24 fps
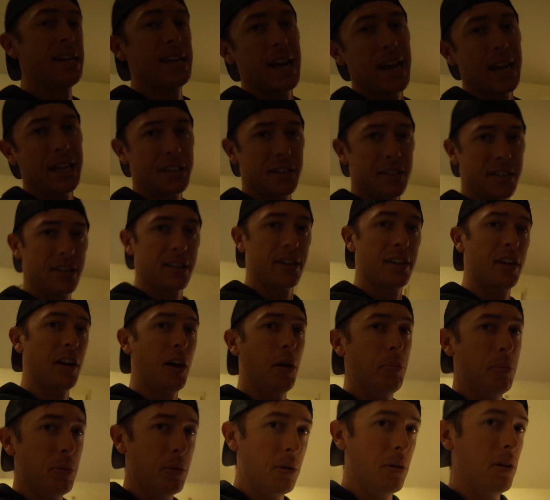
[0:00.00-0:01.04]
next
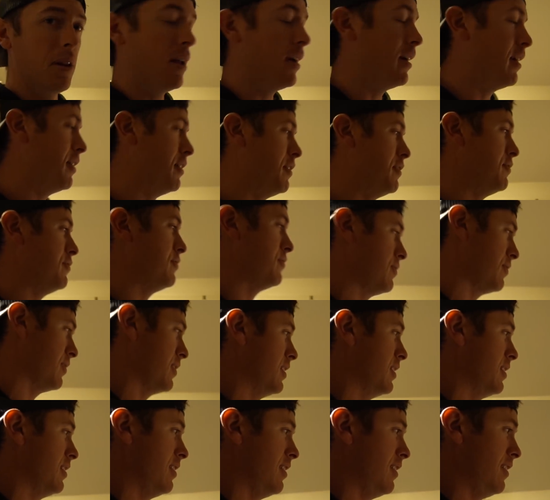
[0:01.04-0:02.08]
couple of
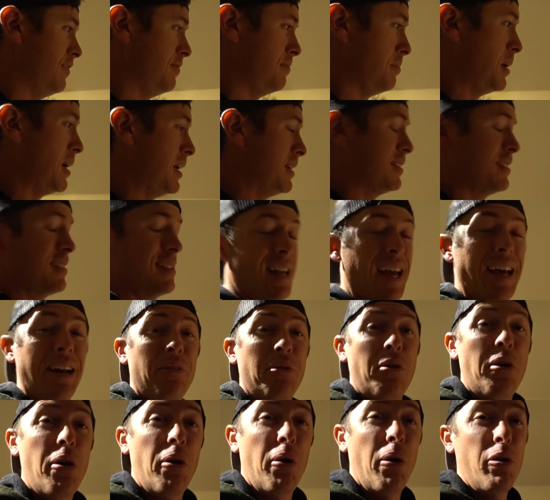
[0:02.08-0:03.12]
months. I don't
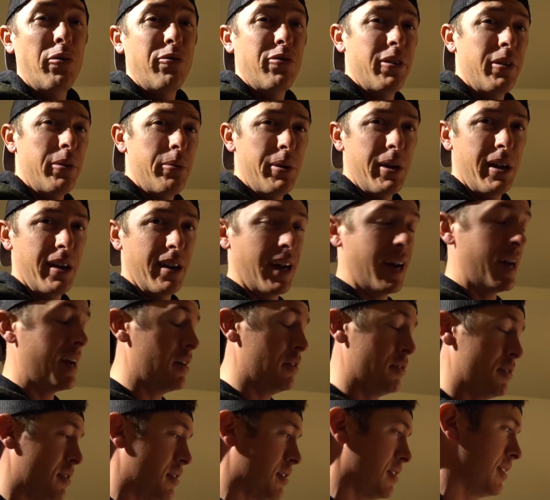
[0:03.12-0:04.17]
know. Hopefully we get a
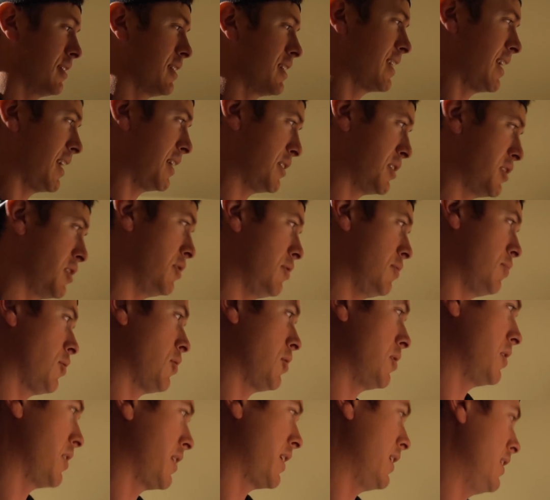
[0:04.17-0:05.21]
house kind of soon. We're
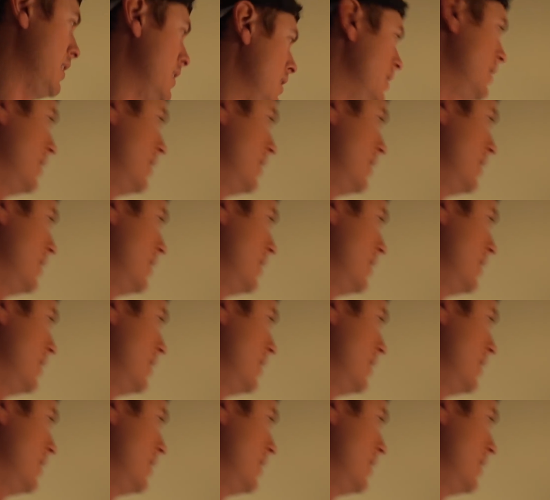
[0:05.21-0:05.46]
looking.